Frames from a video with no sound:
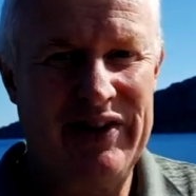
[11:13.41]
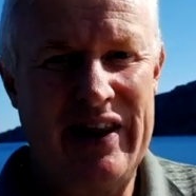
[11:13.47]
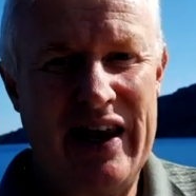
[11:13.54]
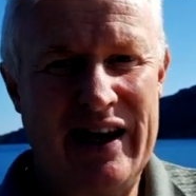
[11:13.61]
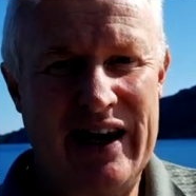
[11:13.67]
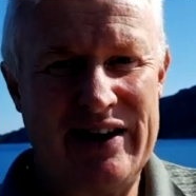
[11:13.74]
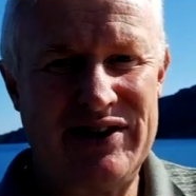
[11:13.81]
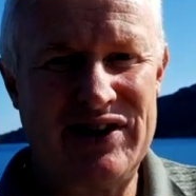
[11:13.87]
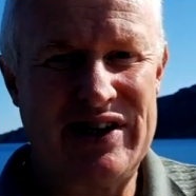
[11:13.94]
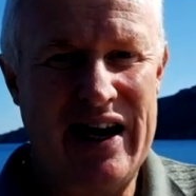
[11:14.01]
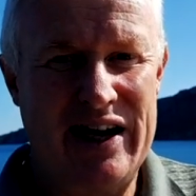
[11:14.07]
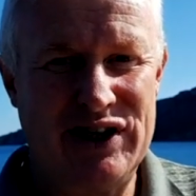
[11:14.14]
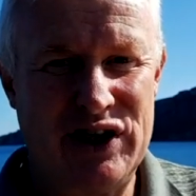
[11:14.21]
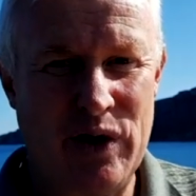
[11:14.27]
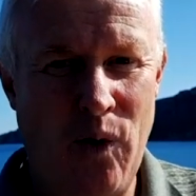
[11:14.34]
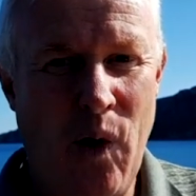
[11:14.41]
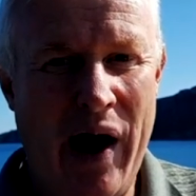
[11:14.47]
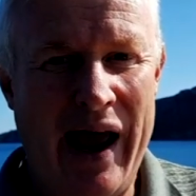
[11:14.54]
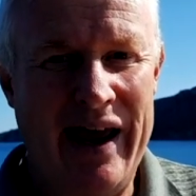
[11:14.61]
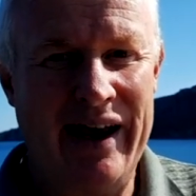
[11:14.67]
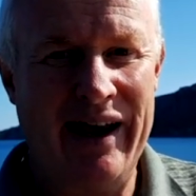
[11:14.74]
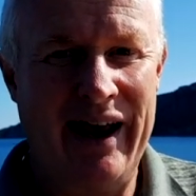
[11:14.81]
they get stashed
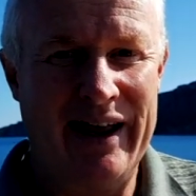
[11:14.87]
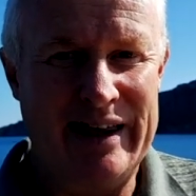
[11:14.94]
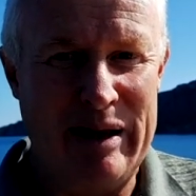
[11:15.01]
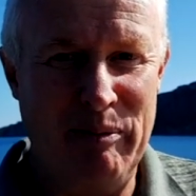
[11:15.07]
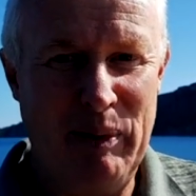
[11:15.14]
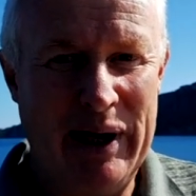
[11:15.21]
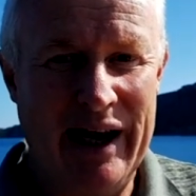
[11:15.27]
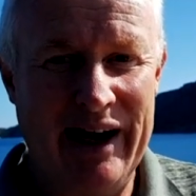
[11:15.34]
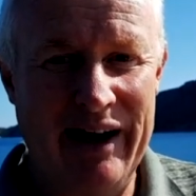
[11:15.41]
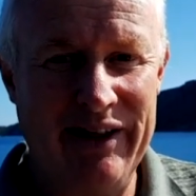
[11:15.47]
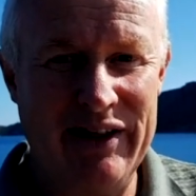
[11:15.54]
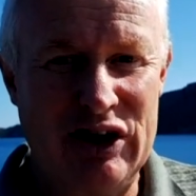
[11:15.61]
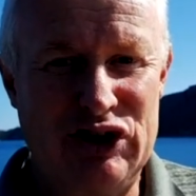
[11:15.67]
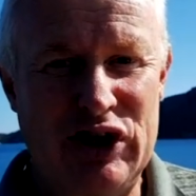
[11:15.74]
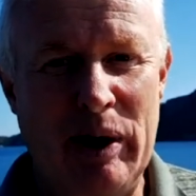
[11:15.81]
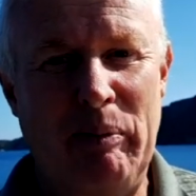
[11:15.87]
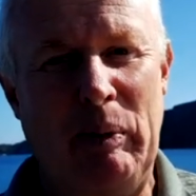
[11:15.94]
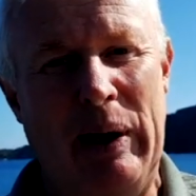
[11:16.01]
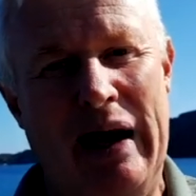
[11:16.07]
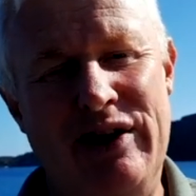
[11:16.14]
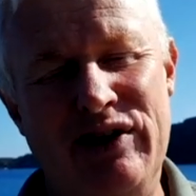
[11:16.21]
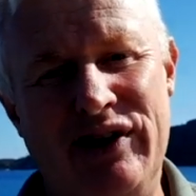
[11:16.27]
away at the beginning of the trip
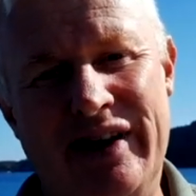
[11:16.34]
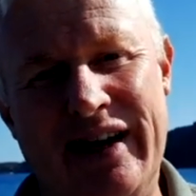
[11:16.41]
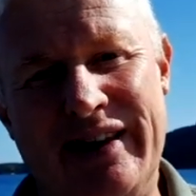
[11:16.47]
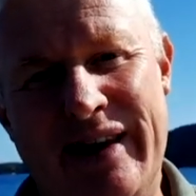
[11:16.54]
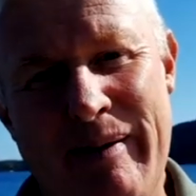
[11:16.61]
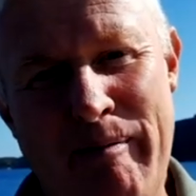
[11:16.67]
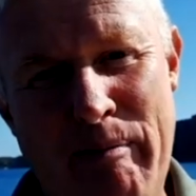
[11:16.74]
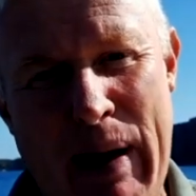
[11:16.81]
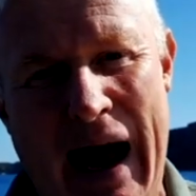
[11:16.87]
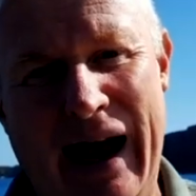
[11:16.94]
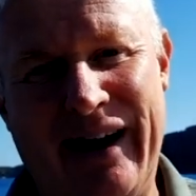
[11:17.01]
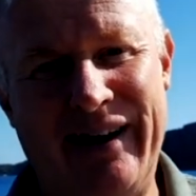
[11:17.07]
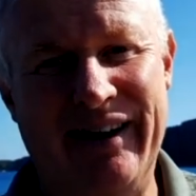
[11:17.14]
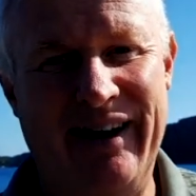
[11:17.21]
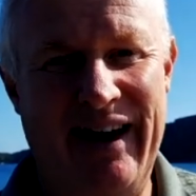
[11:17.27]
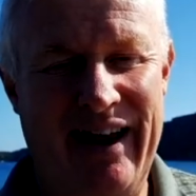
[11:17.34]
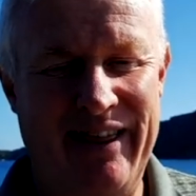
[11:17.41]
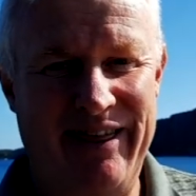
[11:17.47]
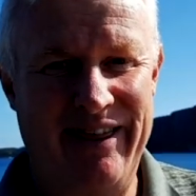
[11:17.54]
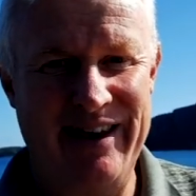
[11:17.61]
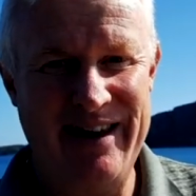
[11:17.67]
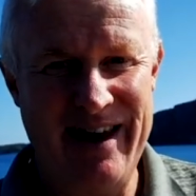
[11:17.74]
and you get them back at
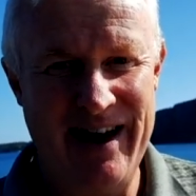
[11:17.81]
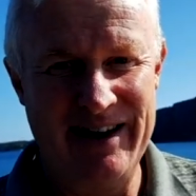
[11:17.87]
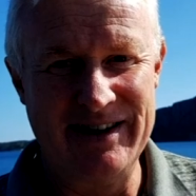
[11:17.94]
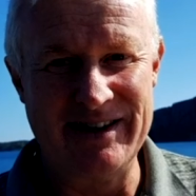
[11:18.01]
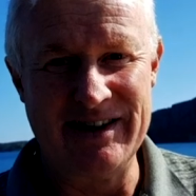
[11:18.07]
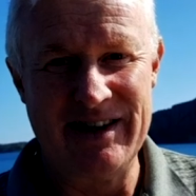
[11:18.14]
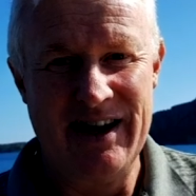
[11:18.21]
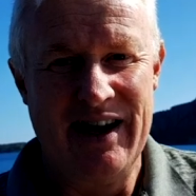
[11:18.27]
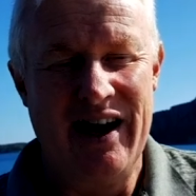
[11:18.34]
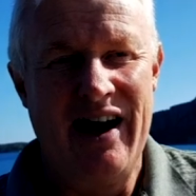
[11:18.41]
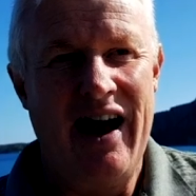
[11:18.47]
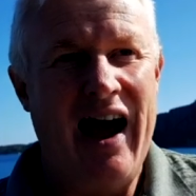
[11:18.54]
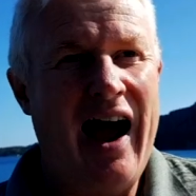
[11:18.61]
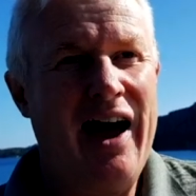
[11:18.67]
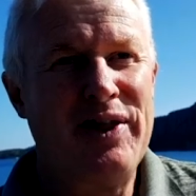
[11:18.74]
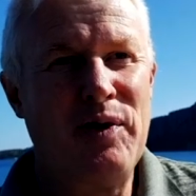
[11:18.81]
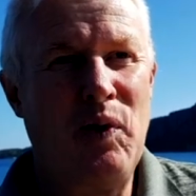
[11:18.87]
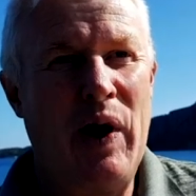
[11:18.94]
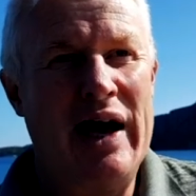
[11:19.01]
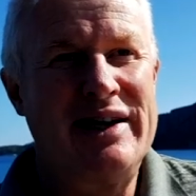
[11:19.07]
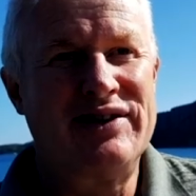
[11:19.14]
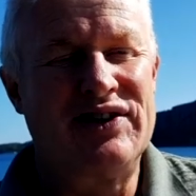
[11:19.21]
the end.
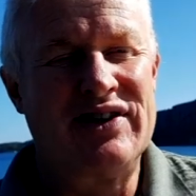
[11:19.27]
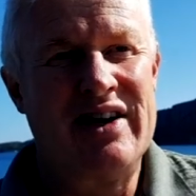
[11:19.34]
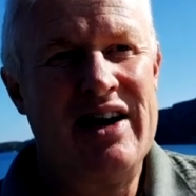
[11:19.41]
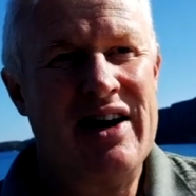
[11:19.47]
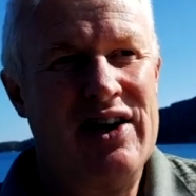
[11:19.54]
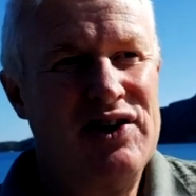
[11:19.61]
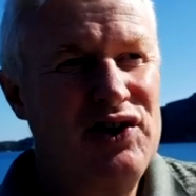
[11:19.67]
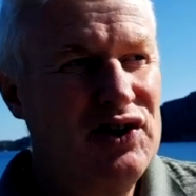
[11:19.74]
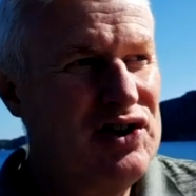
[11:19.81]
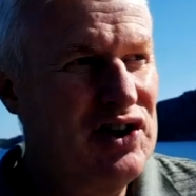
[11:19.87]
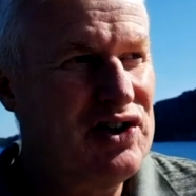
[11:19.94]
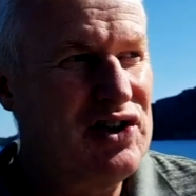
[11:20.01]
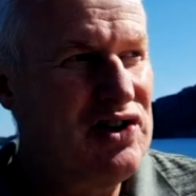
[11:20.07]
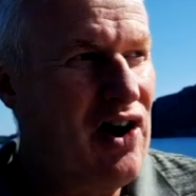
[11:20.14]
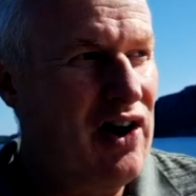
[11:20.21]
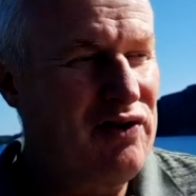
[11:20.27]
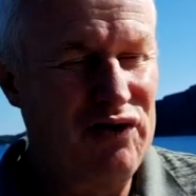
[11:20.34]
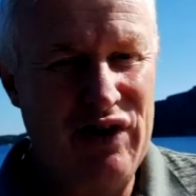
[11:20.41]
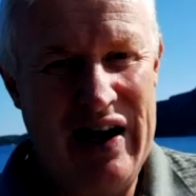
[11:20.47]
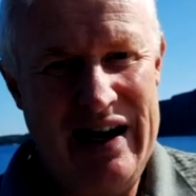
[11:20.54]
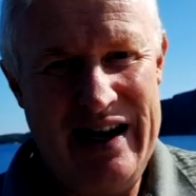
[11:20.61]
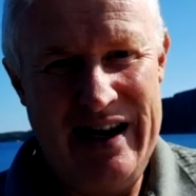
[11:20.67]
Otherwise, you're just not
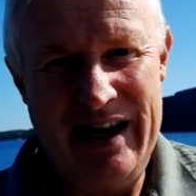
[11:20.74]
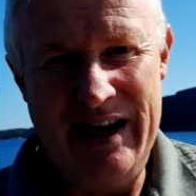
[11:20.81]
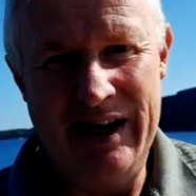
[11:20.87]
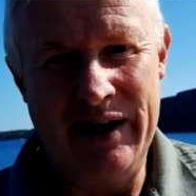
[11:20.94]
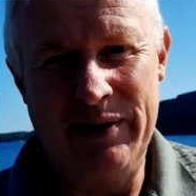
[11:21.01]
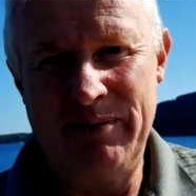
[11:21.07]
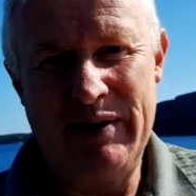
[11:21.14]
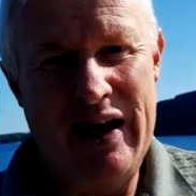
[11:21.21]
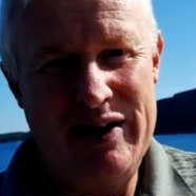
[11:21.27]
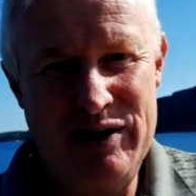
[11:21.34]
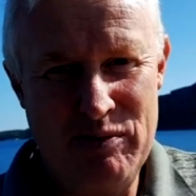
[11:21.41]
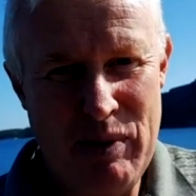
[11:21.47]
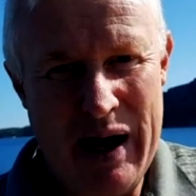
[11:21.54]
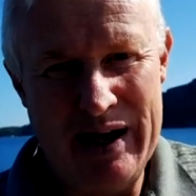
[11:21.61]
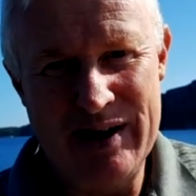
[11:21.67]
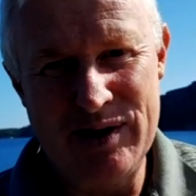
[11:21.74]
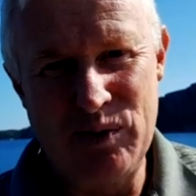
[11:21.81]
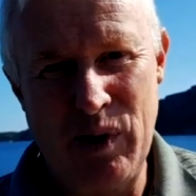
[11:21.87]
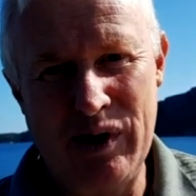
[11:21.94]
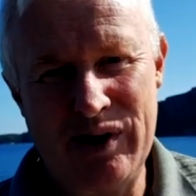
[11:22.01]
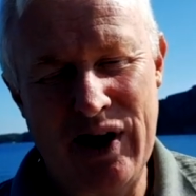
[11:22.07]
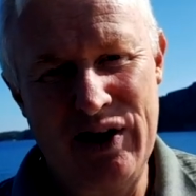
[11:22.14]
really here and you might as
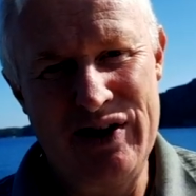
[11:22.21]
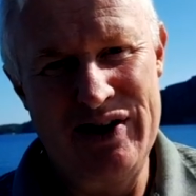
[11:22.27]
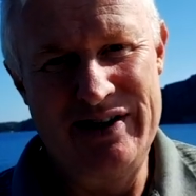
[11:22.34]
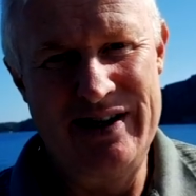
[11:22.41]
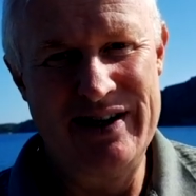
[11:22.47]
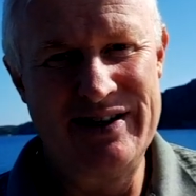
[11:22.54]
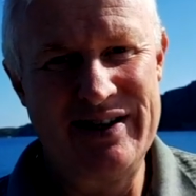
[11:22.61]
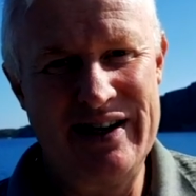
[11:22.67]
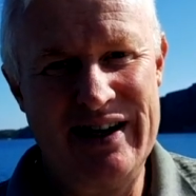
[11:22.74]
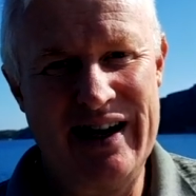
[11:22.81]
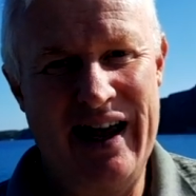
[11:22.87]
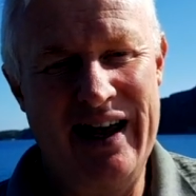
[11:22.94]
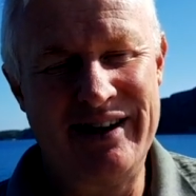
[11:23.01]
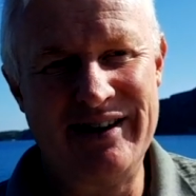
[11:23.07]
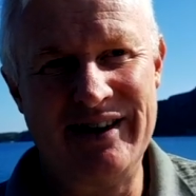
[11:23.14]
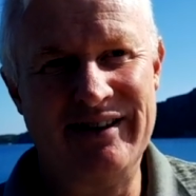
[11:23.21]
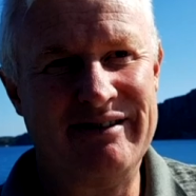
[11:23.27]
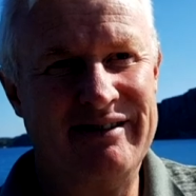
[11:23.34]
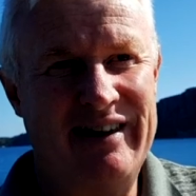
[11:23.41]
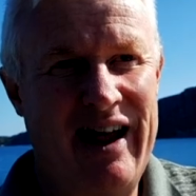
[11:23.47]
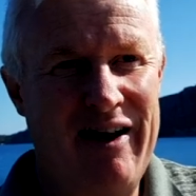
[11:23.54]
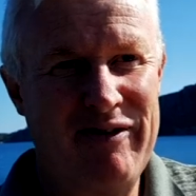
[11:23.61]
well go to Disneyland
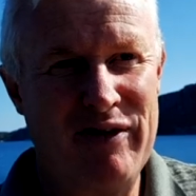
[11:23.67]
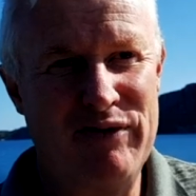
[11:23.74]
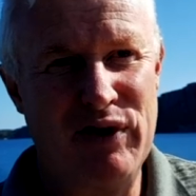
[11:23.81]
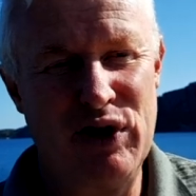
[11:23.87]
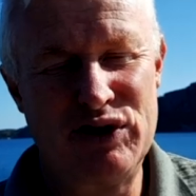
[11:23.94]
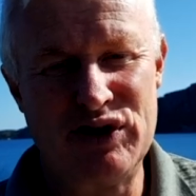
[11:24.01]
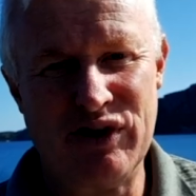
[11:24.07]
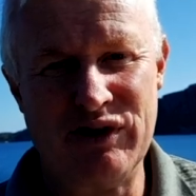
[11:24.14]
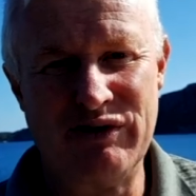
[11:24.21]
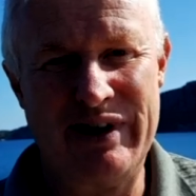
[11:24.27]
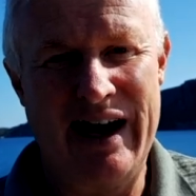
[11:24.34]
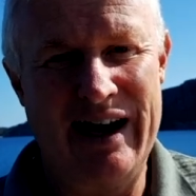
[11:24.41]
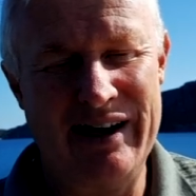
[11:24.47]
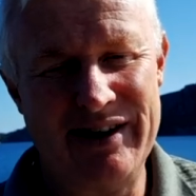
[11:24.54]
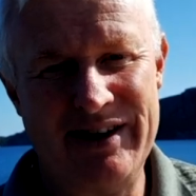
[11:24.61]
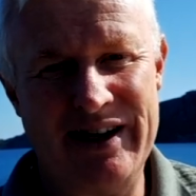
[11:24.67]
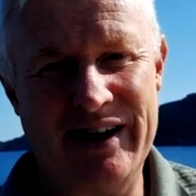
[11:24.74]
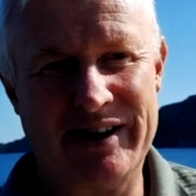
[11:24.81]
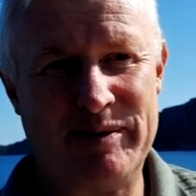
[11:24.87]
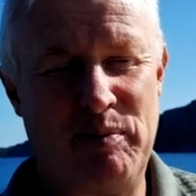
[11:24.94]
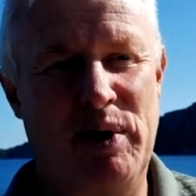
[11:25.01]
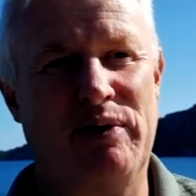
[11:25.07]
and have a virtual reality
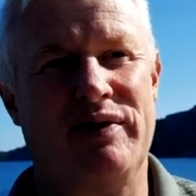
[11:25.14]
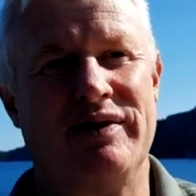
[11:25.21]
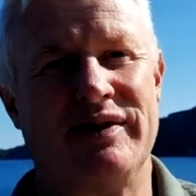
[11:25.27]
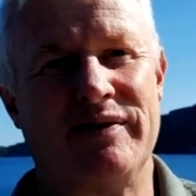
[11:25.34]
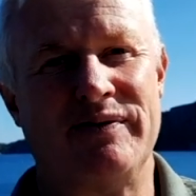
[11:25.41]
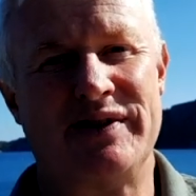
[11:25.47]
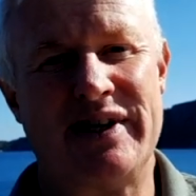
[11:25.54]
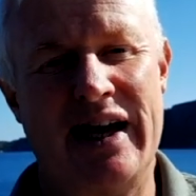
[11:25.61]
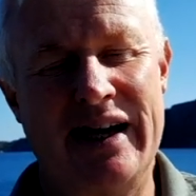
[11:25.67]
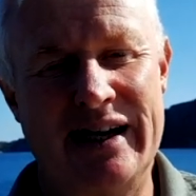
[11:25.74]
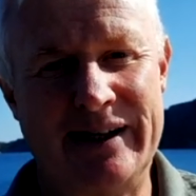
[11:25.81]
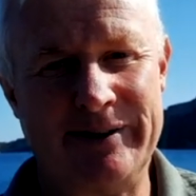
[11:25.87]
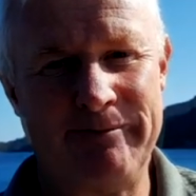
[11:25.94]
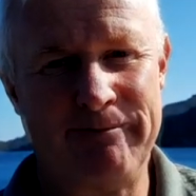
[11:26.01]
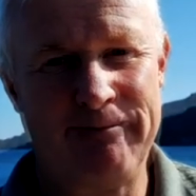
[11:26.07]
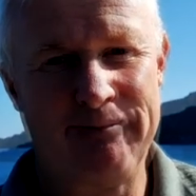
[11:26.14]
experience of sailing.